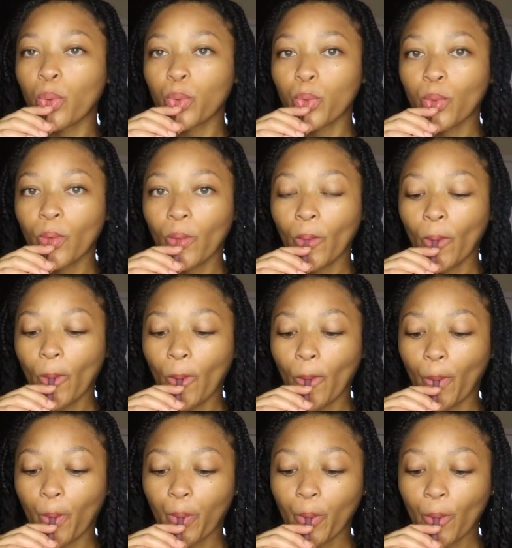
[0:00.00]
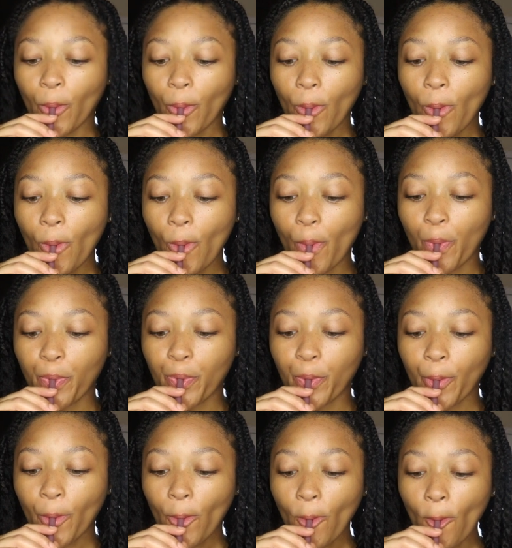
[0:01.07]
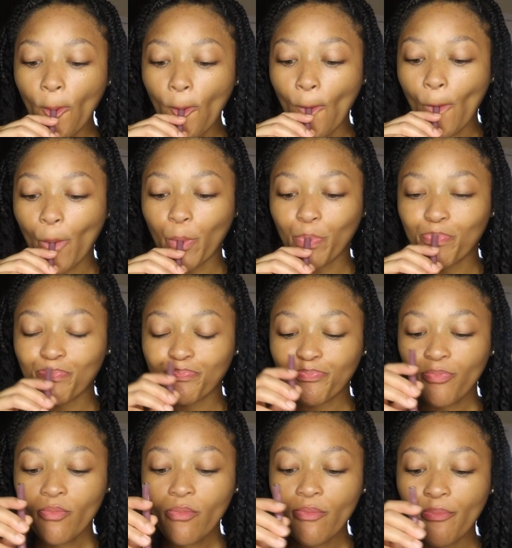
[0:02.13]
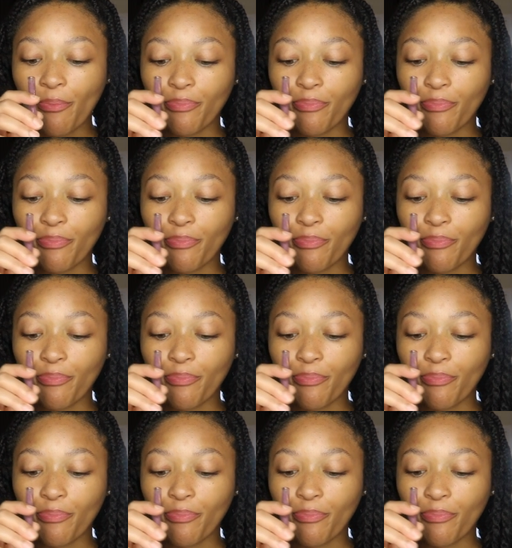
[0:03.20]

No one is speaking in this clip.